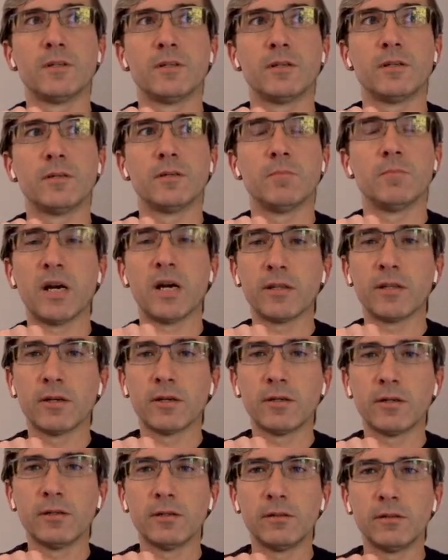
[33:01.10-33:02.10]

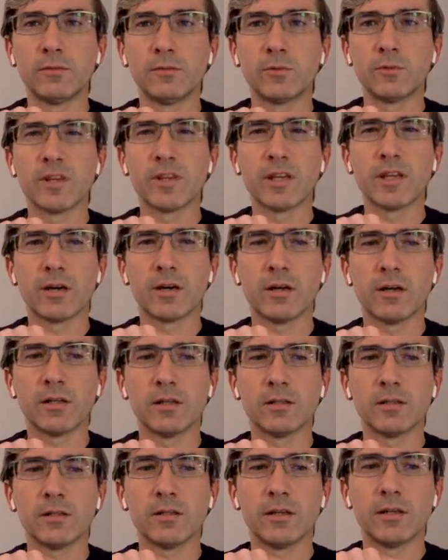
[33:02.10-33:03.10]
Mylar? What do they call
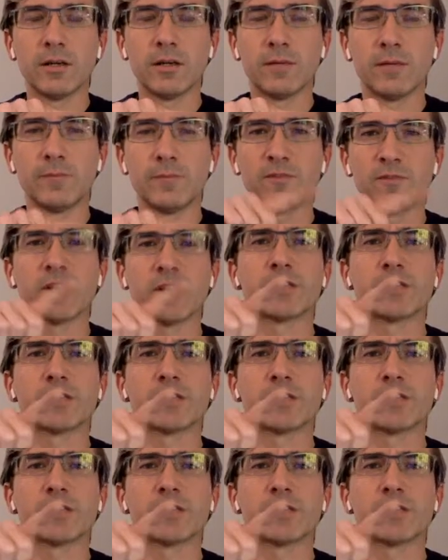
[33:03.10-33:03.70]
it? Flex